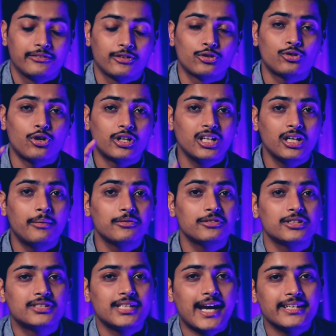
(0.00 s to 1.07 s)
Now talking about
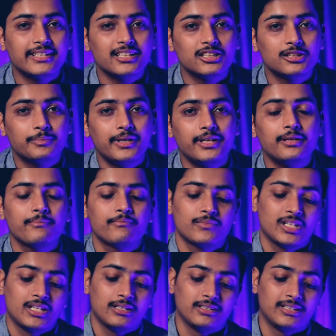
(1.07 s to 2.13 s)
the charging speed,
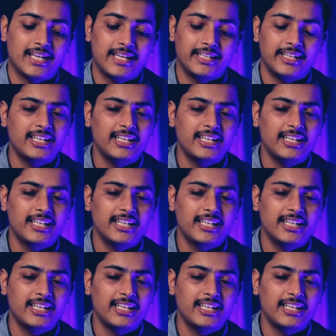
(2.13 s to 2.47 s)
then